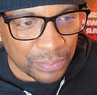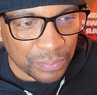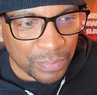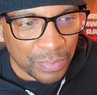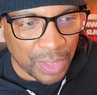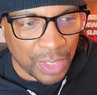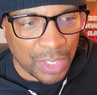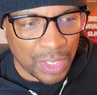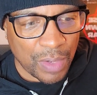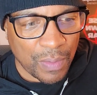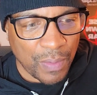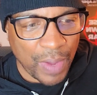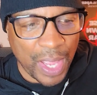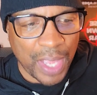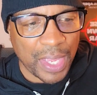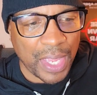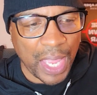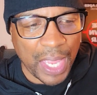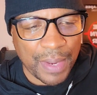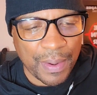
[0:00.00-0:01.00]
you know,
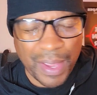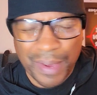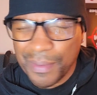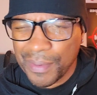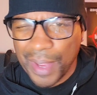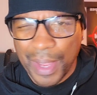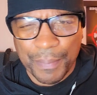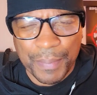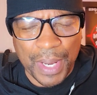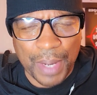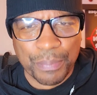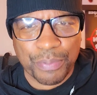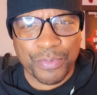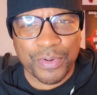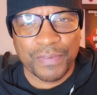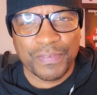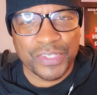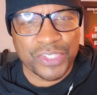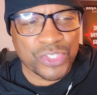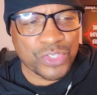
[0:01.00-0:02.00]
I'm not
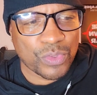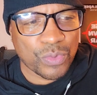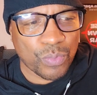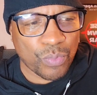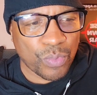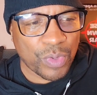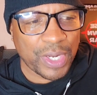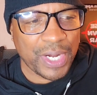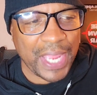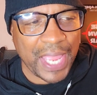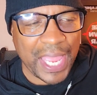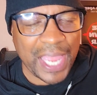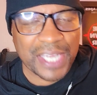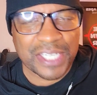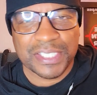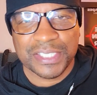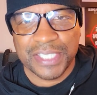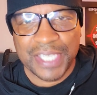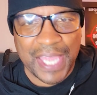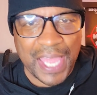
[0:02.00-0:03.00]
privy to what
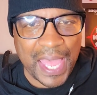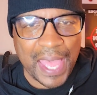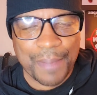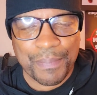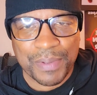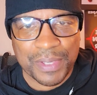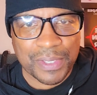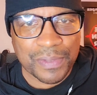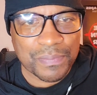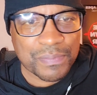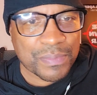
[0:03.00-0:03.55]
actually happened